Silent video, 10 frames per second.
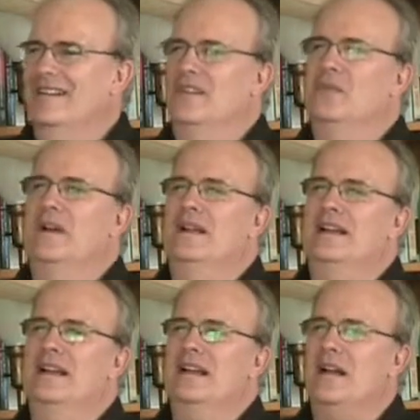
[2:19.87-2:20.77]
Uh, well,
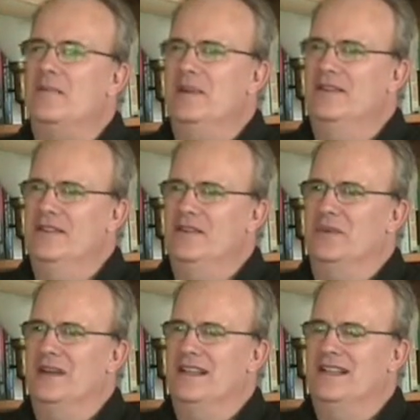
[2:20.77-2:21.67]
in a couple of
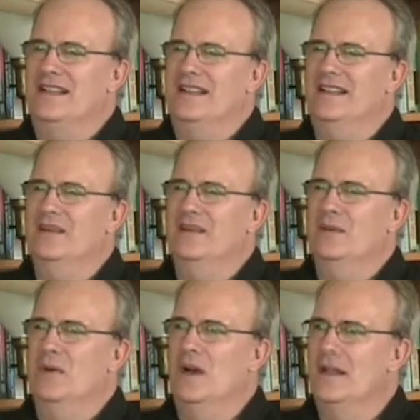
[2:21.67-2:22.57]
different ways, I think.
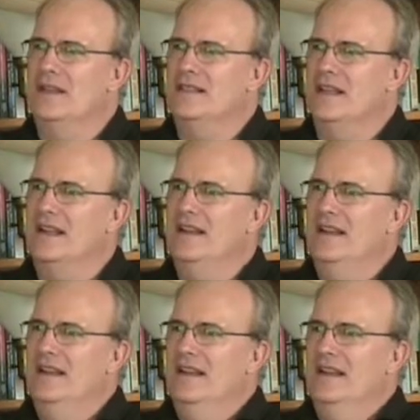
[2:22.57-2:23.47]
one is that
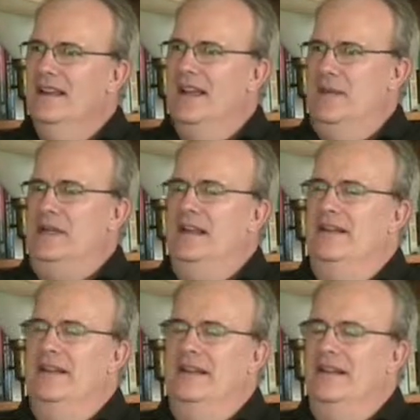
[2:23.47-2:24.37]
I mean,
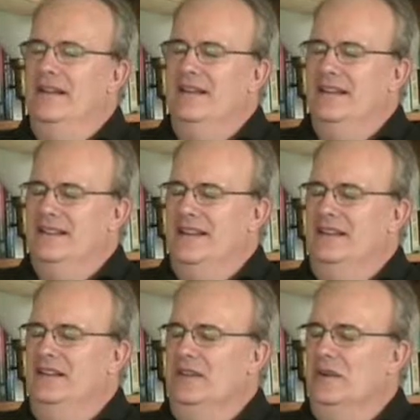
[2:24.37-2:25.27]
I, uh, as I
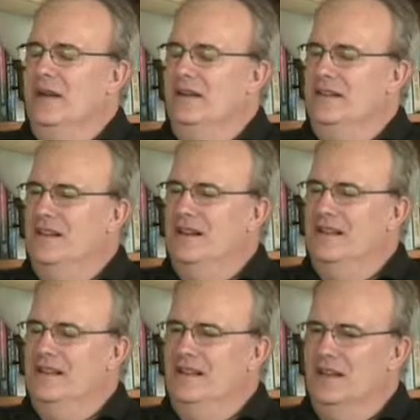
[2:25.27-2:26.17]
go around and
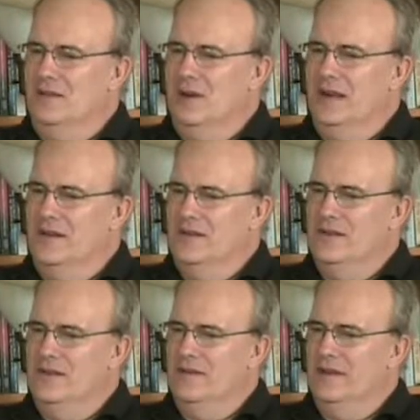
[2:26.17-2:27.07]
talking to young
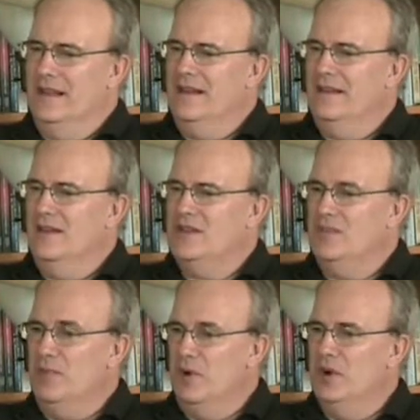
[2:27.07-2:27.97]
writers, and that
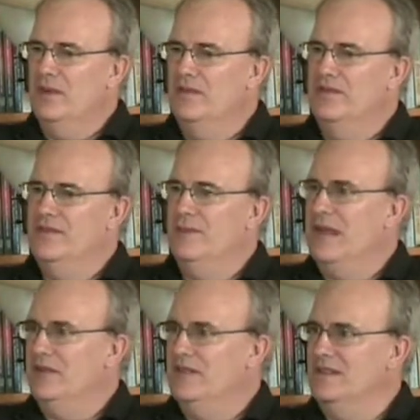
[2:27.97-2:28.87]
supportive
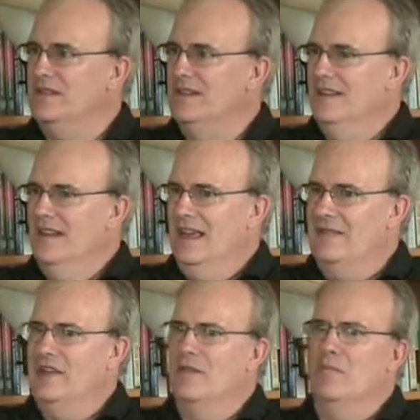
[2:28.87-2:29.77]
spouses
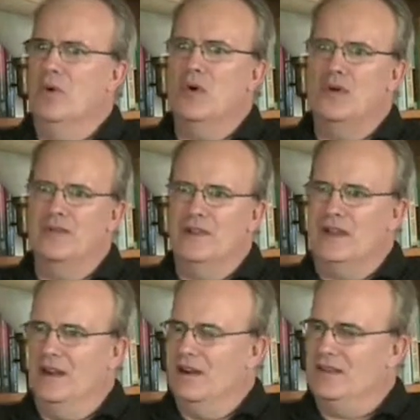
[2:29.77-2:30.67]
have done more for
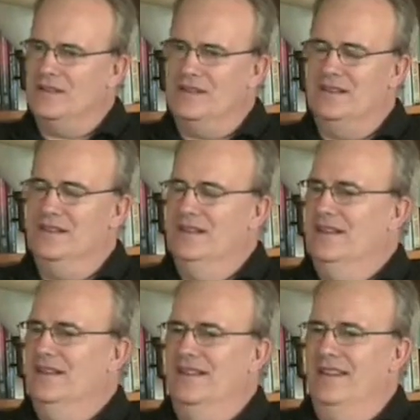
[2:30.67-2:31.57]
the arts
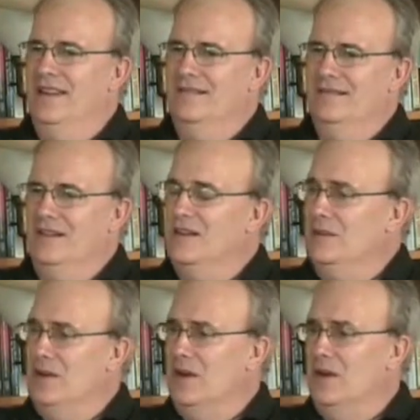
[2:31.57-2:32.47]
than you know
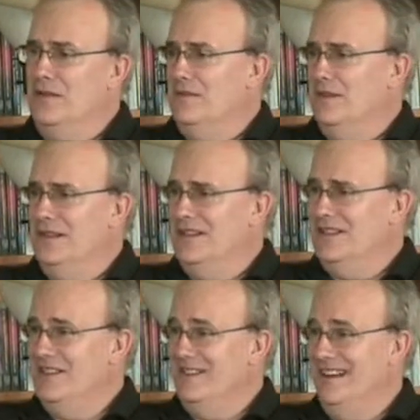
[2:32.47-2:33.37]
the MacArthur
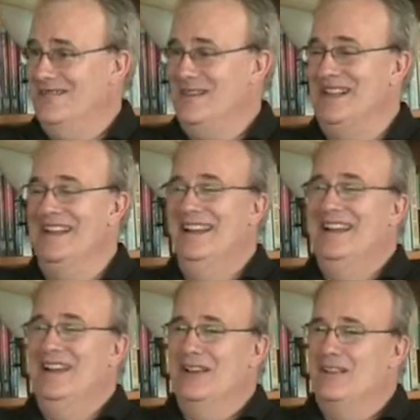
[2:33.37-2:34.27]
Foundation. I mean,
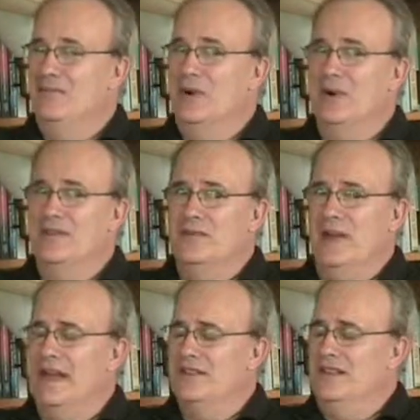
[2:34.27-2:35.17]
a supportive
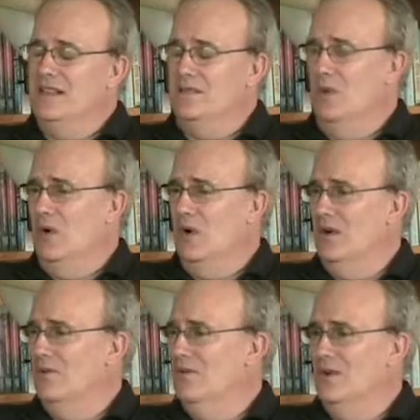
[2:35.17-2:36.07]
spouse does
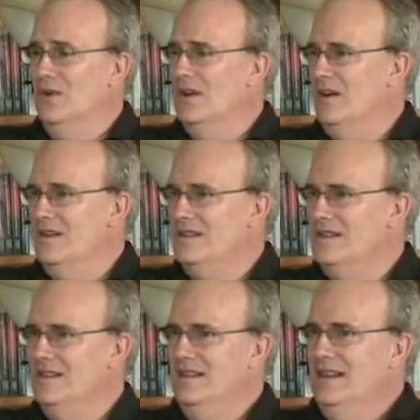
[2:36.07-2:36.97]
more for an
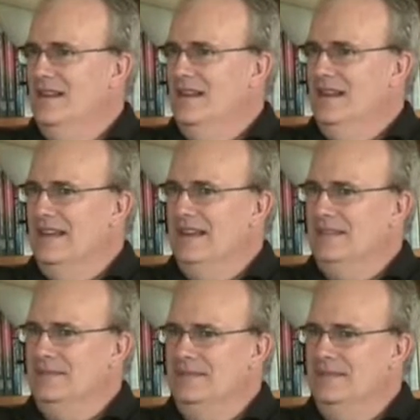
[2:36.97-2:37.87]
artist
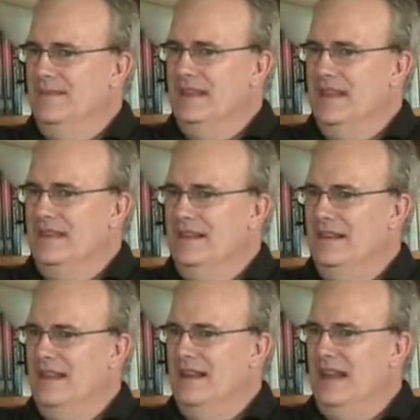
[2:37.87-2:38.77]
um, than
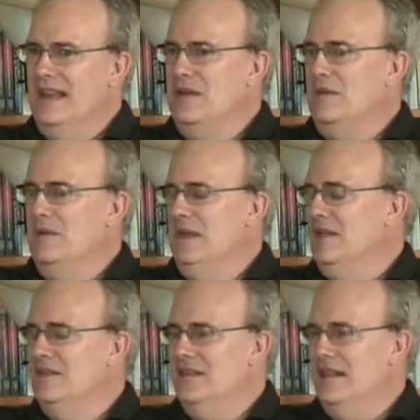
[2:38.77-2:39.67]
than anyone
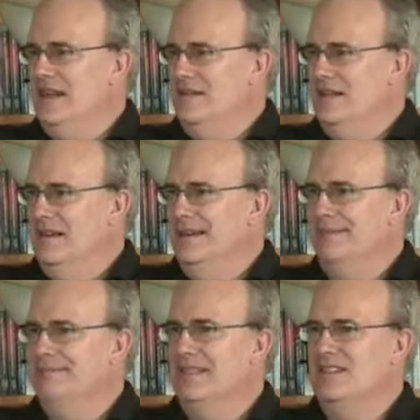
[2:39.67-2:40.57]
else can,
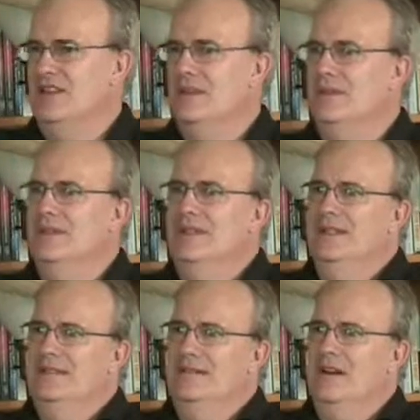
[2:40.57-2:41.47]
um, and so
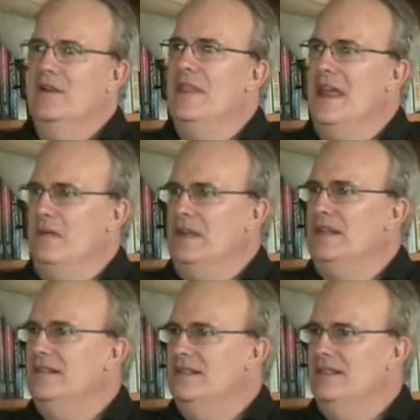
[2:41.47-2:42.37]
you know in that
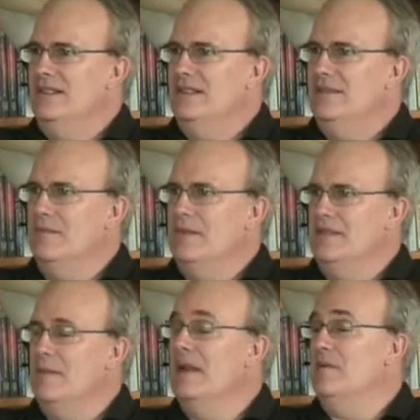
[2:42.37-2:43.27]
way she
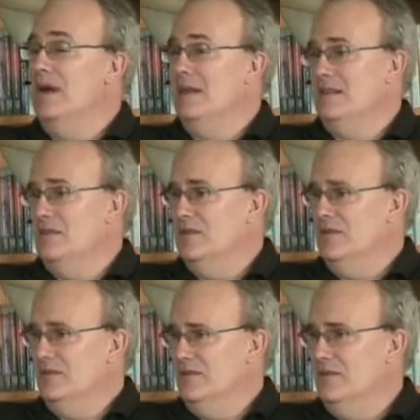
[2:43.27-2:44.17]
she made it
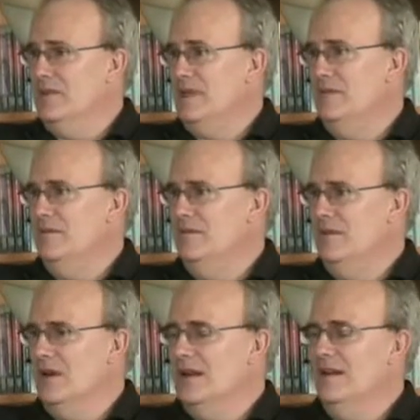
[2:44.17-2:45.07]
possible for me to
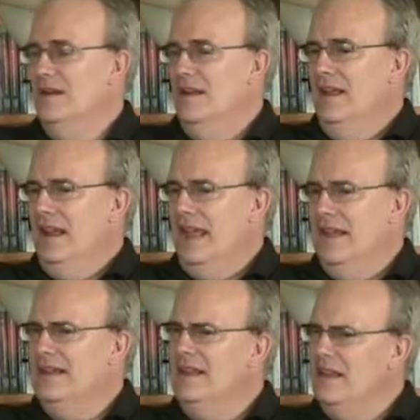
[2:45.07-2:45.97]
write.
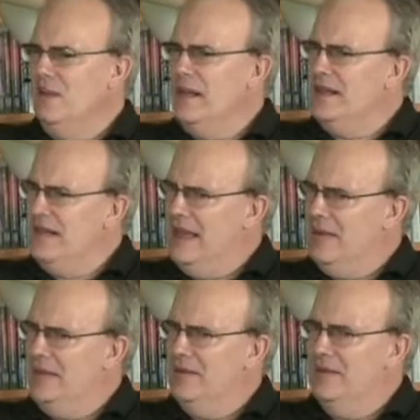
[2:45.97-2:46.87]
And the other way,
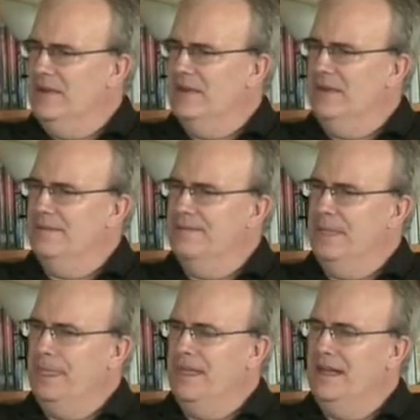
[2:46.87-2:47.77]
that
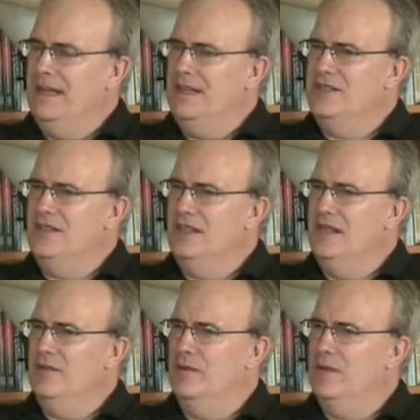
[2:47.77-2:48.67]
um, dedication
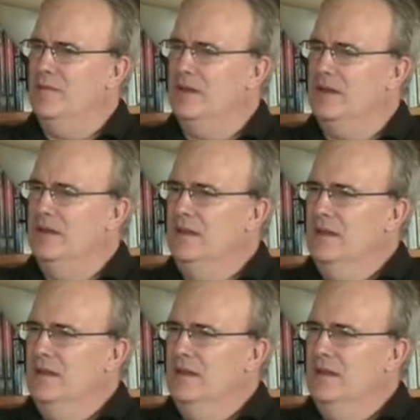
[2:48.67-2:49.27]
came from a book